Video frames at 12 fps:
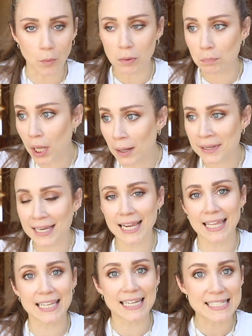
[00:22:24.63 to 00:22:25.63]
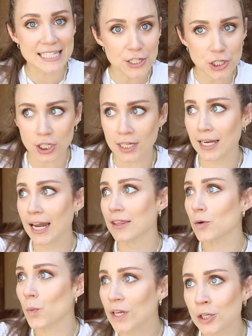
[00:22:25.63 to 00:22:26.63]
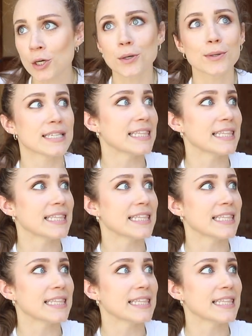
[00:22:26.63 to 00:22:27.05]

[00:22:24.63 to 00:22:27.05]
with plumbing and the addition and the windows